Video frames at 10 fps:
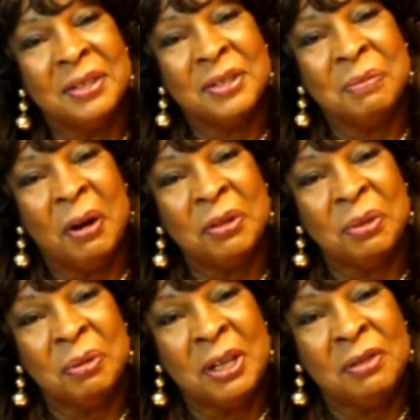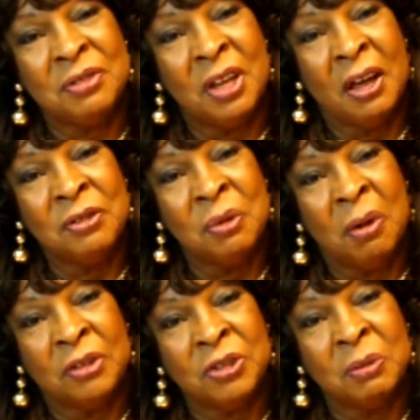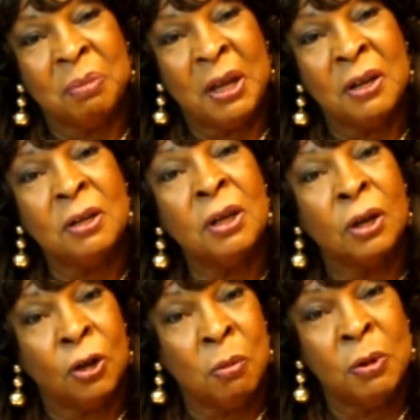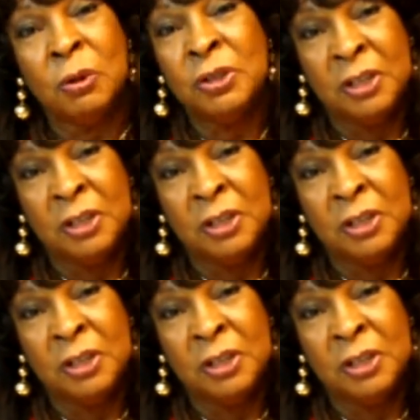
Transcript: this is Martha Reeves, and you're watching Bell Global